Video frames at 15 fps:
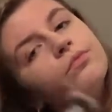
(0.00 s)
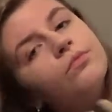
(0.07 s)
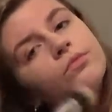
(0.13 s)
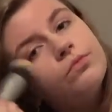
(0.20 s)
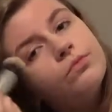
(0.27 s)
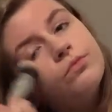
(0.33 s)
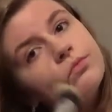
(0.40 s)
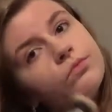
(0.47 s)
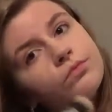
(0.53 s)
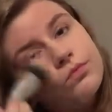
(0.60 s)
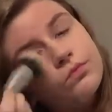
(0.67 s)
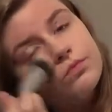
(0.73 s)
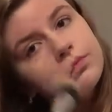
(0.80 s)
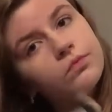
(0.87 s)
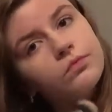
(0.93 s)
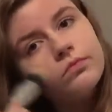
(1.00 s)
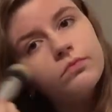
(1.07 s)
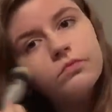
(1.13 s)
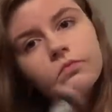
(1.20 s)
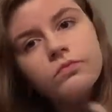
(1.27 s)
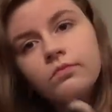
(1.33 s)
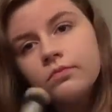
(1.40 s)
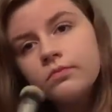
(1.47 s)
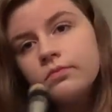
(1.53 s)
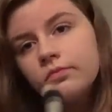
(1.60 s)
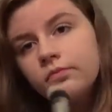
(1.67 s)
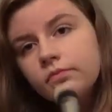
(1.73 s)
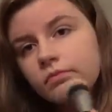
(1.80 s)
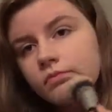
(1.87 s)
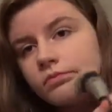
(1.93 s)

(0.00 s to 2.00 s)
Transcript: (silence)